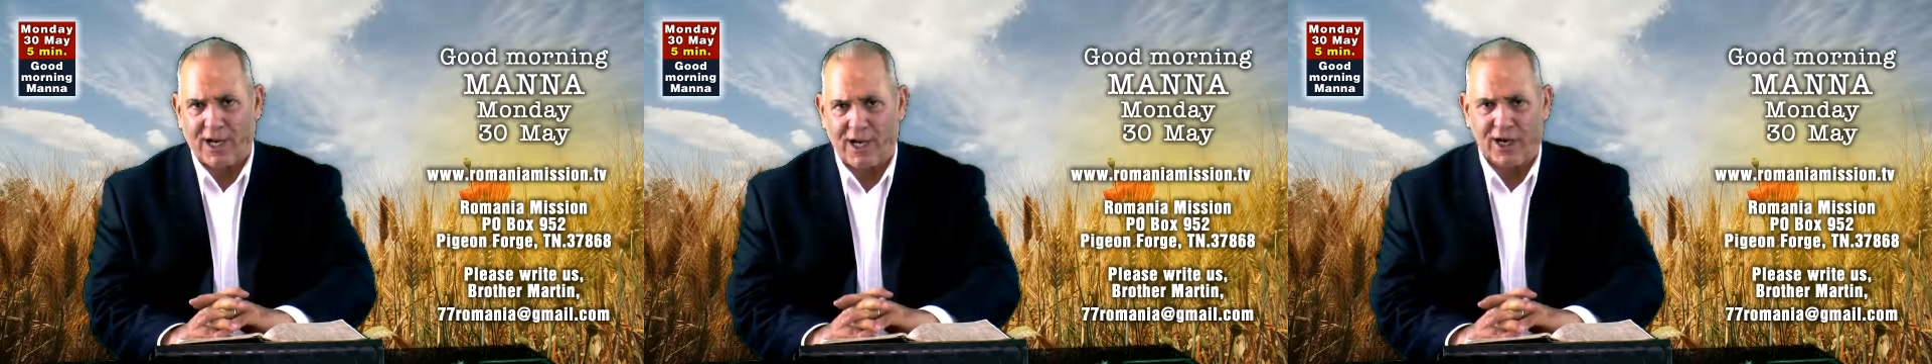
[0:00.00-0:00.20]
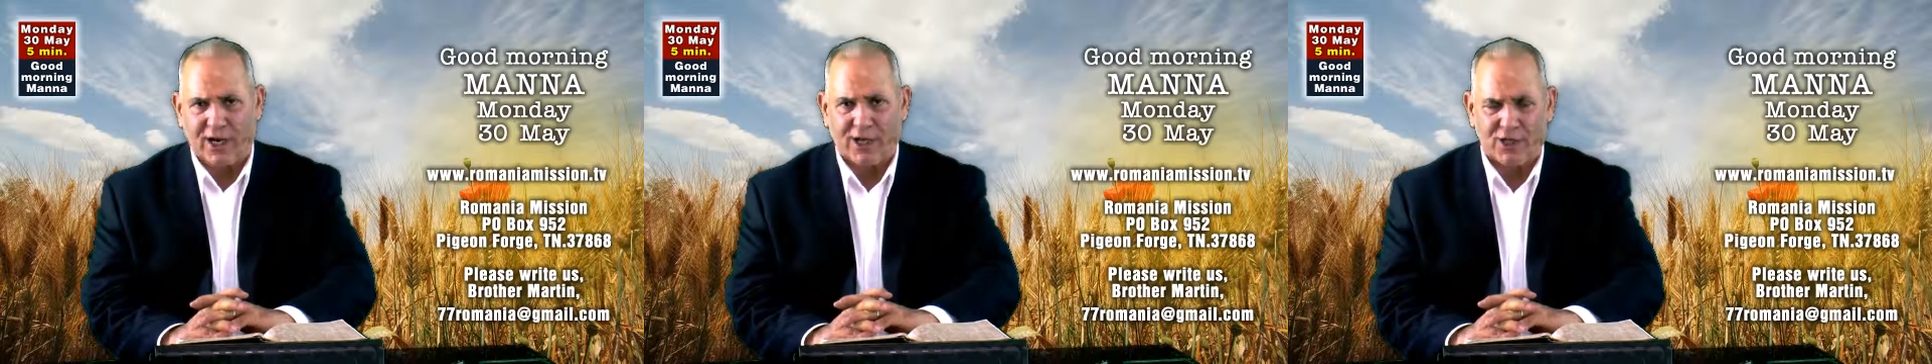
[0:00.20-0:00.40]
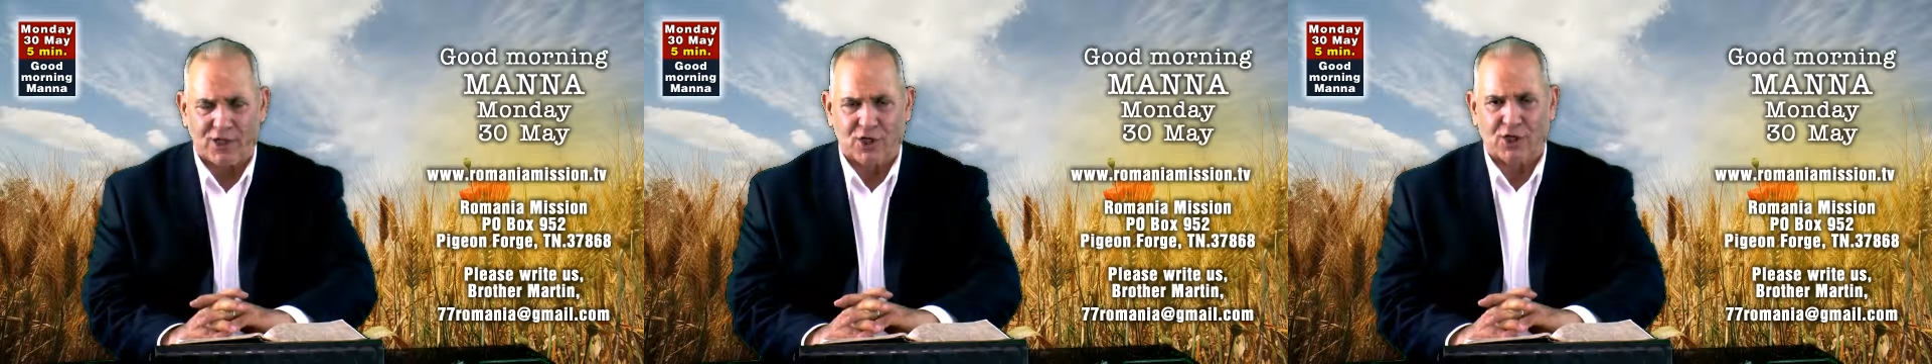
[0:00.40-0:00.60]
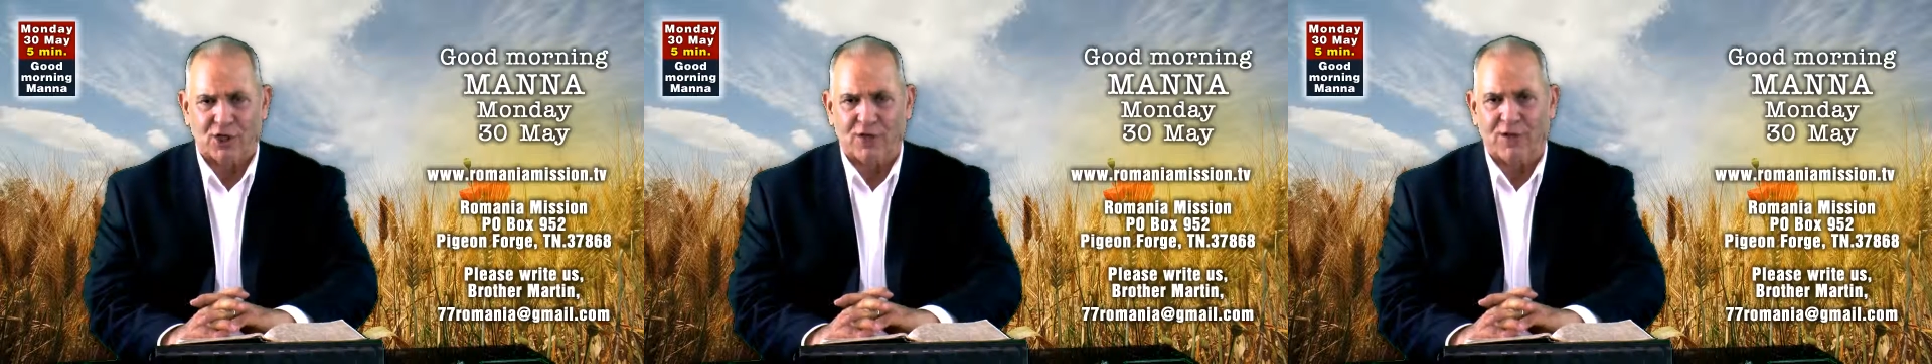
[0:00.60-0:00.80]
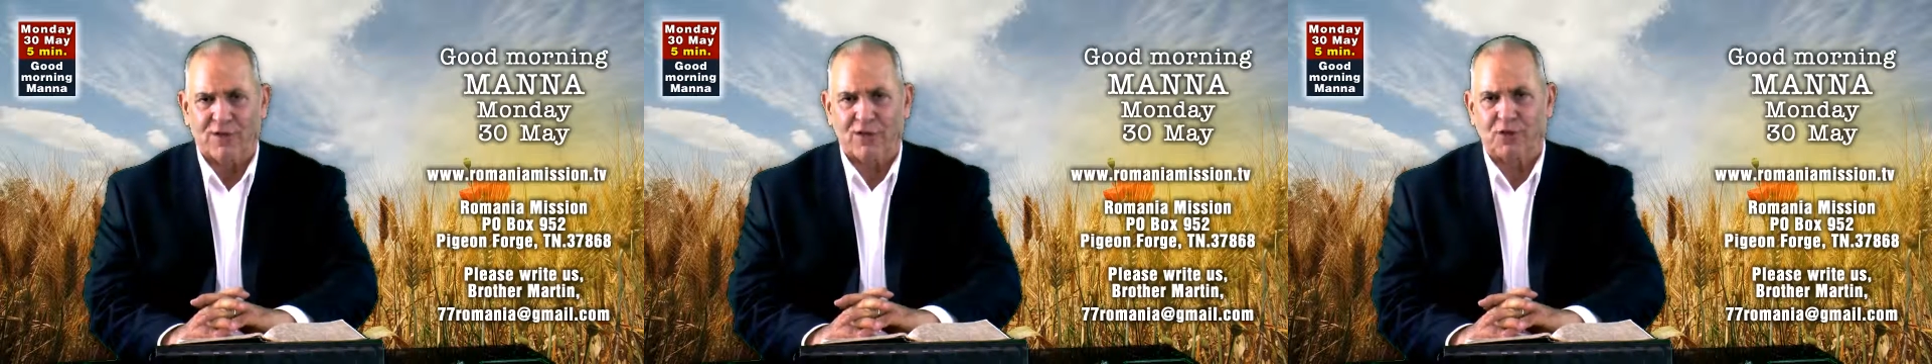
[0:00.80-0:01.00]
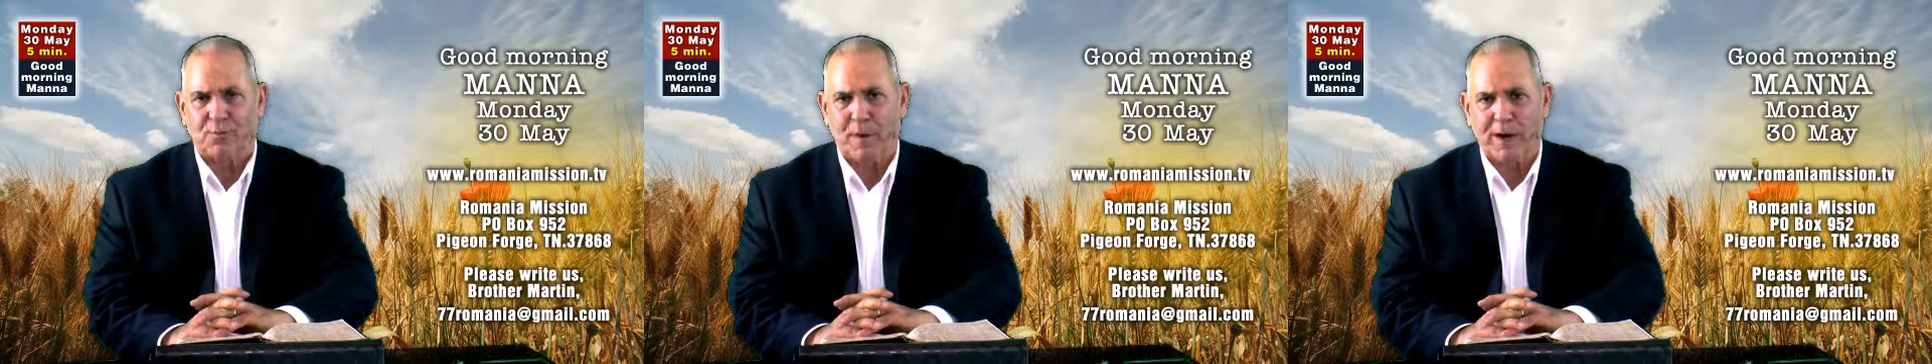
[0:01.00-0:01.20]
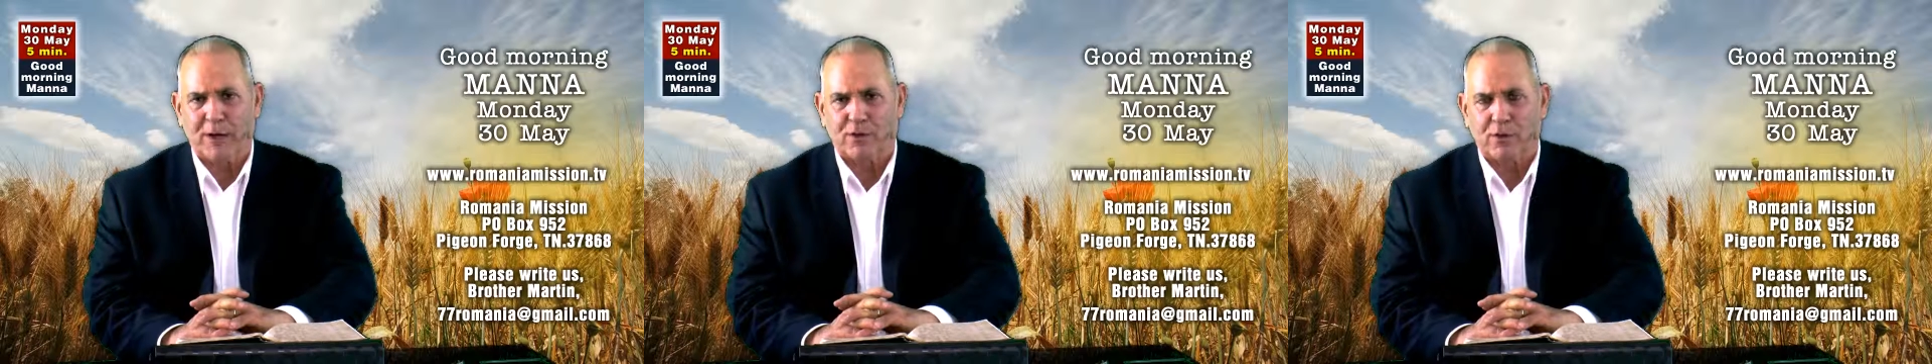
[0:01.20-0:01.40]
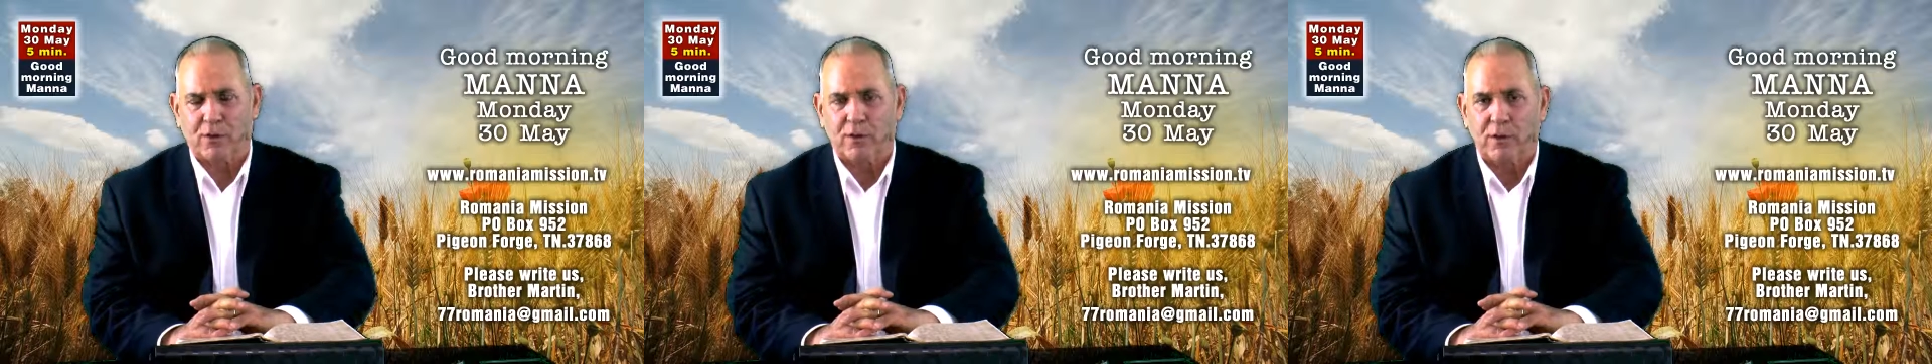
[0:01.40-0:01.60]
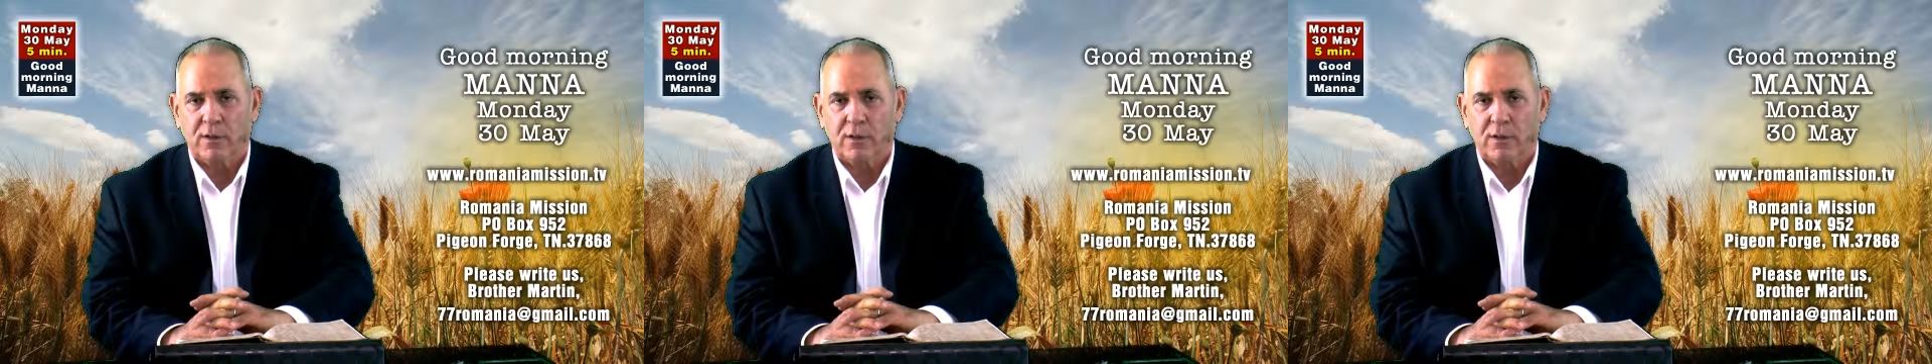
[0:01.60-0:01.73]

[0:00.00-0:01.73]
healing is just in the spiritual.